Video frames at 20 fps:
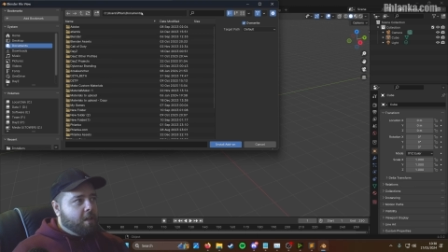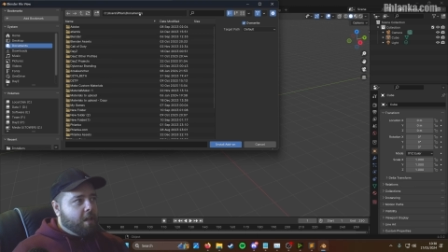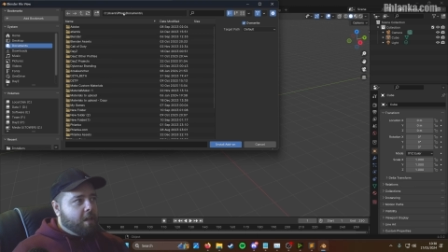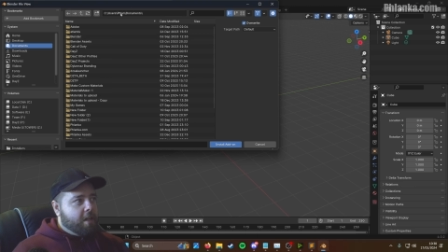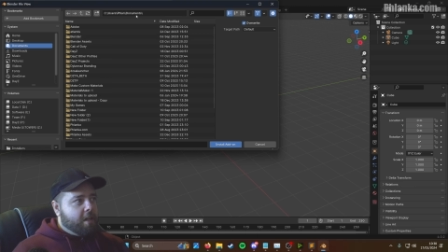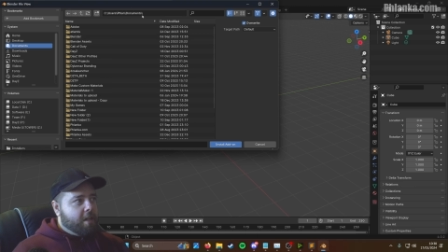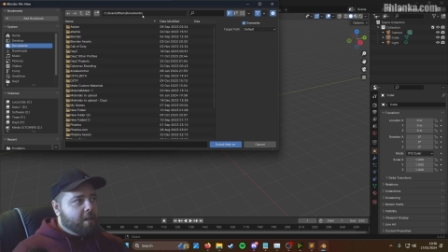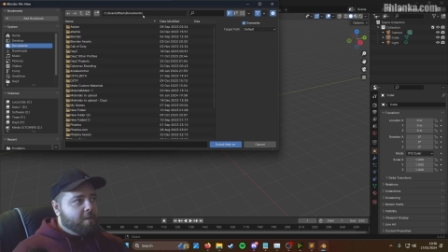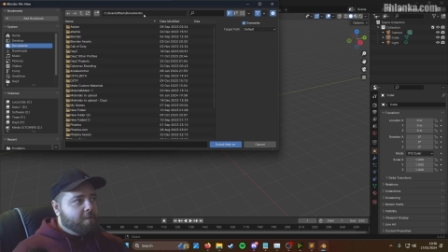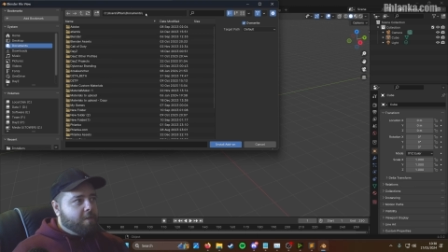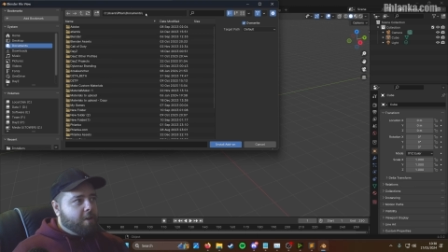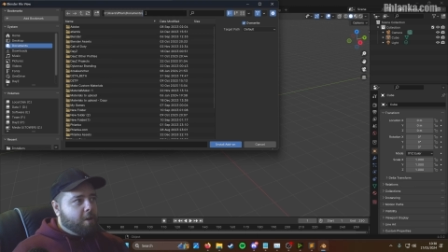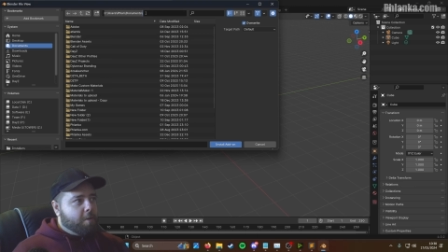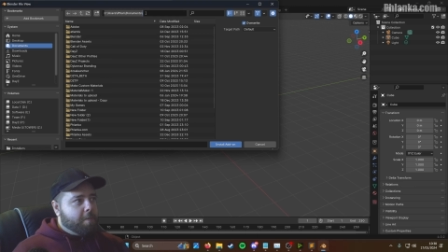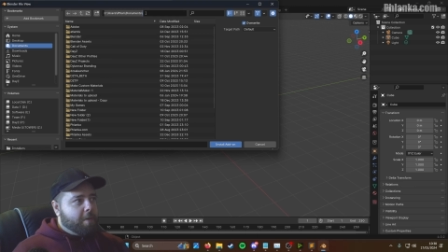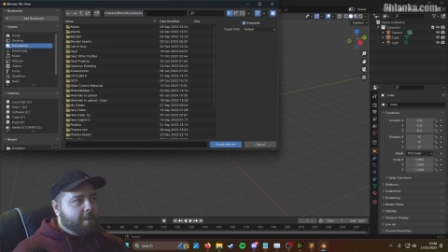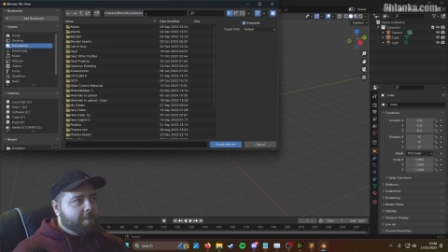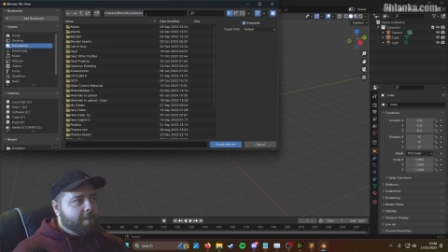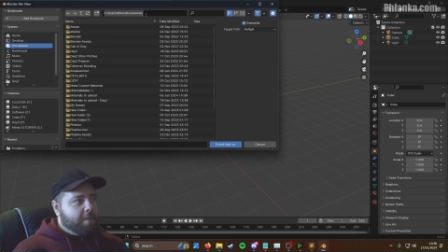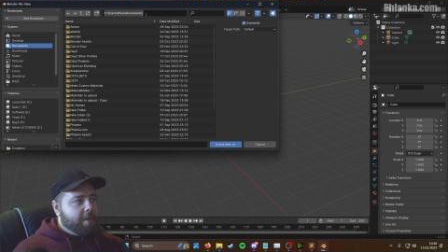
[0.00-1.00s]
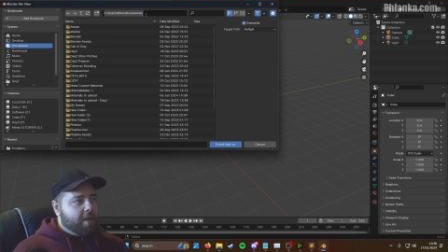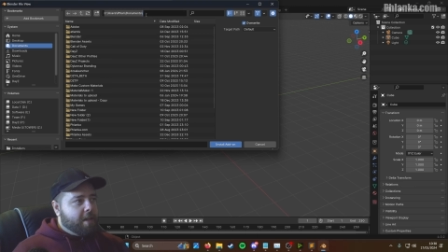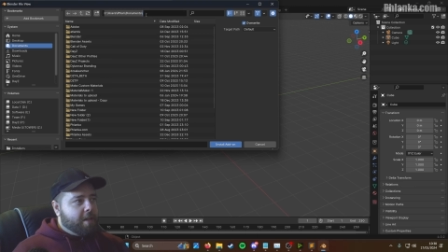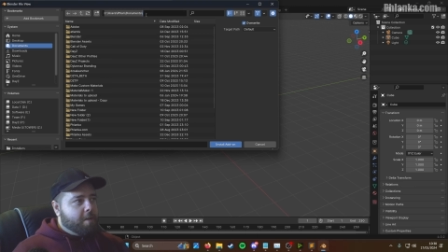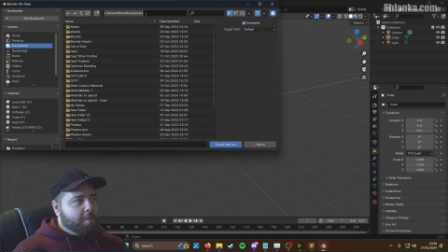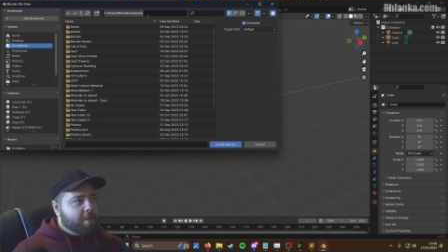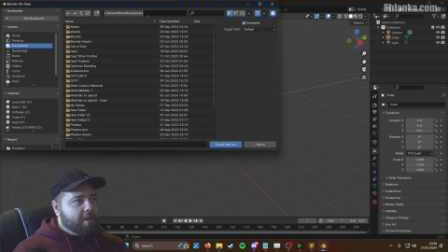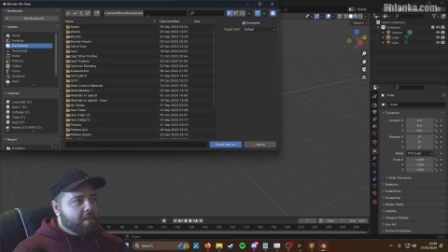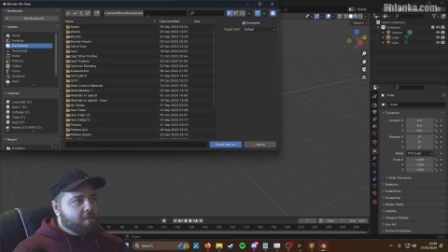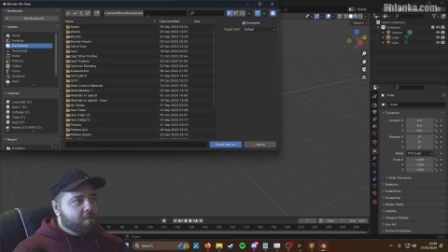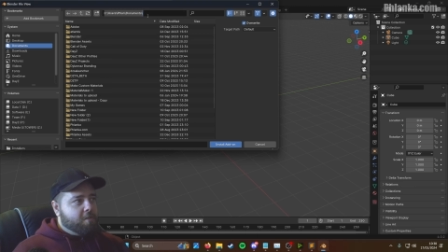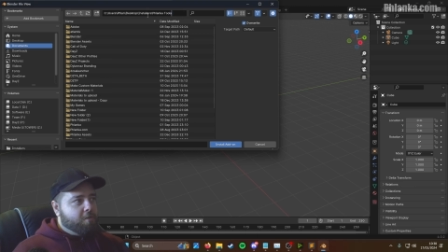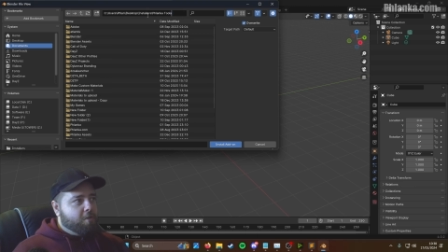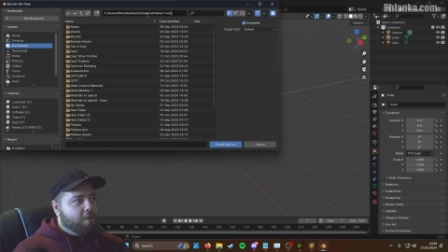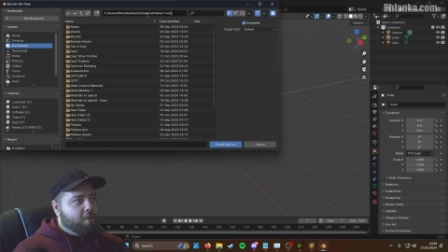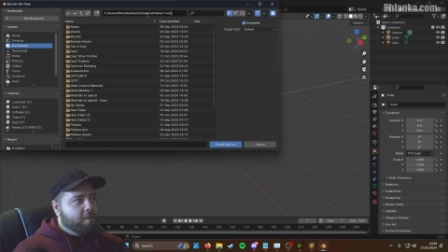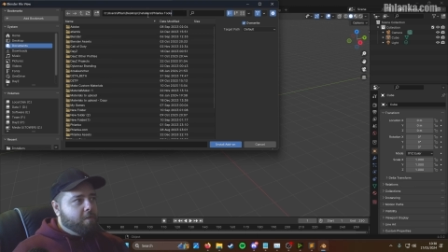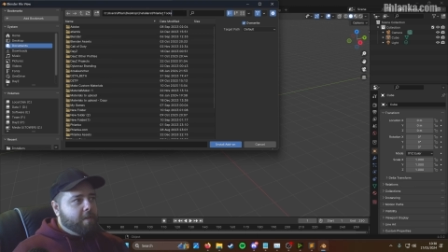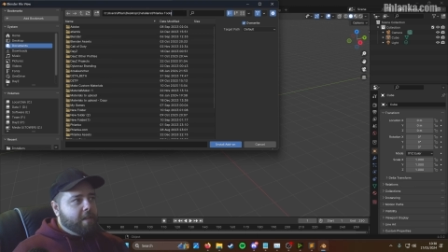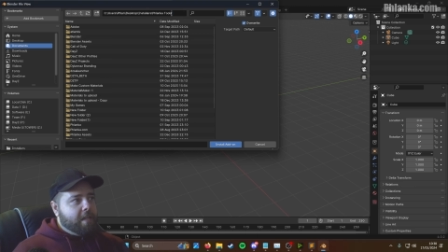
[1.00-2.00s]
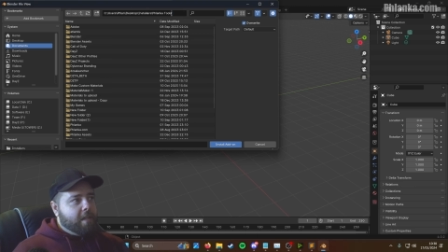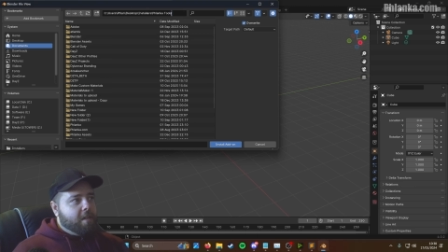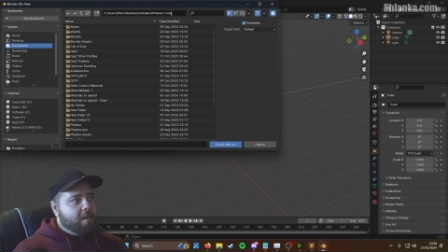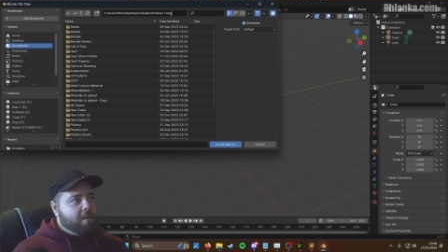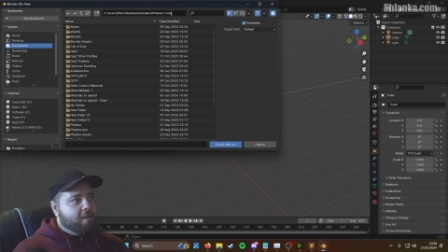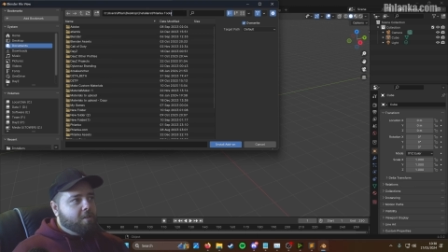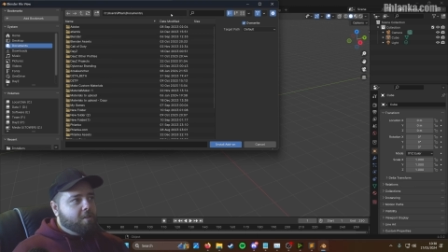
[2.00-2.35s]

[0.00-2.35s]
I click on the file path up there and I press Control V